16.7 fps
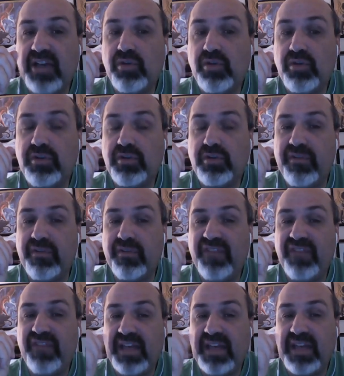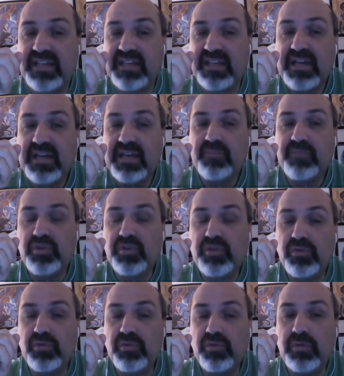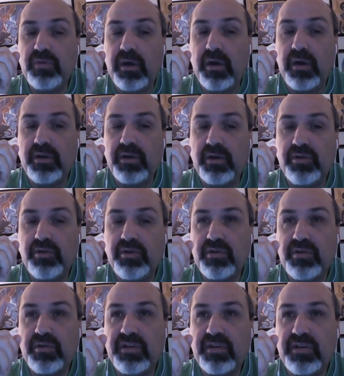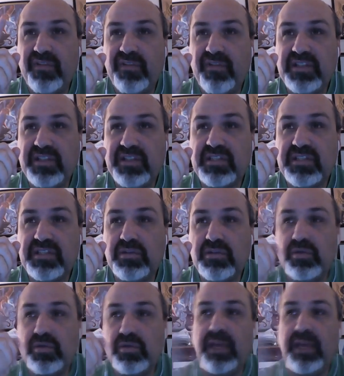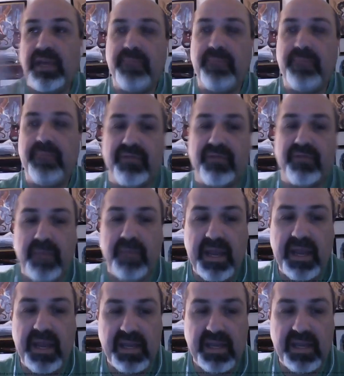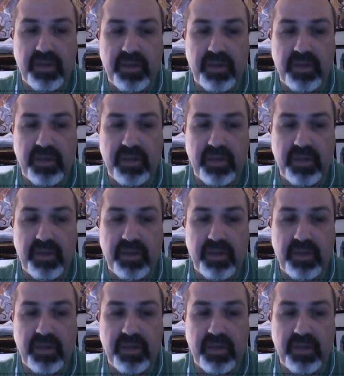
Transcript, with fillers: You can do a feint to, or you can do a defense to keep them from hitting you.